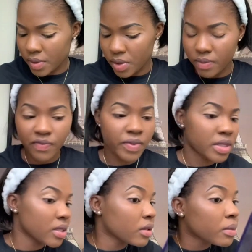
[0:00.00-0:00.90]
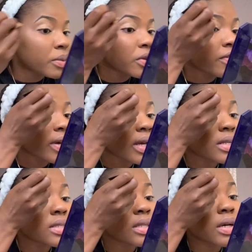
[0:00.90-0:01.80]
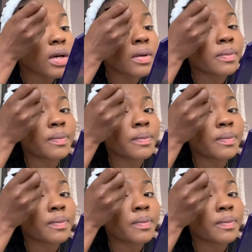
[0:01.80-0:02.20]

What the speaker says: come fix it up over here, so.